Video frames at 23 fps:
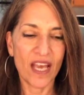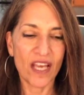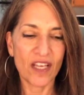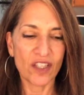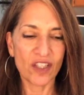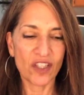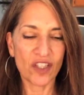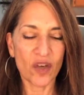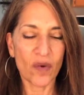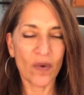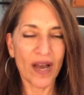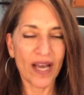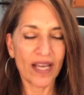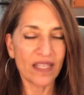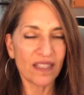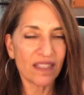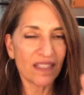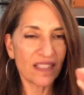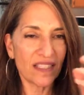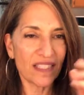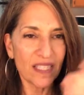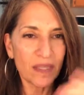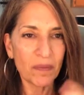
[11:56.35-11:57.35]
So I
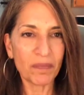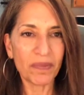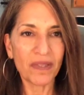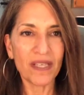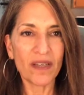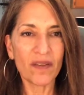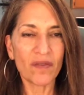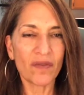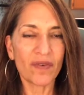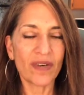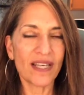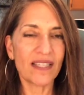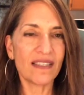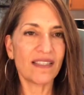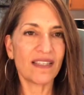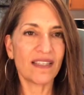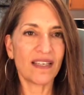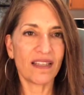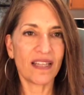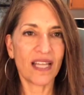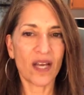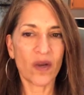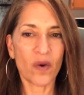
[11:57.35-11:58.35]
simply
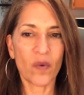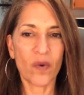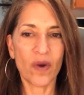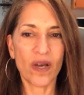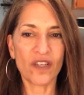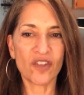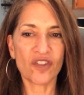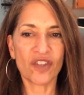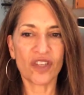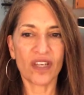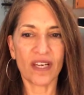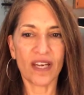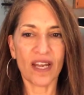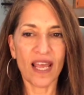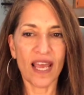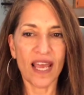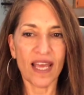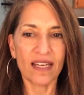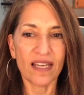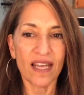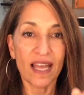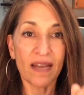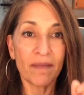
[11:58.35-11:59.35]
rested in that question.
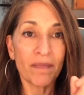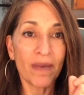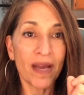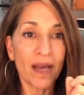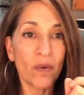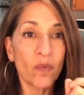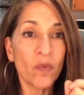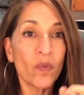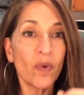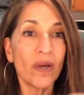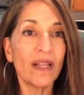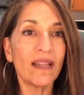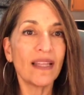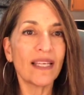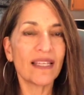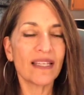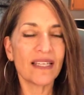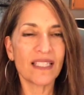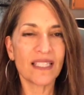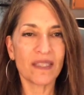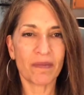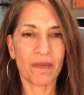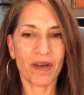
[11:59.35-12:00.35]
And, and my
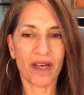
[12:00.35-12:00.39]
willingness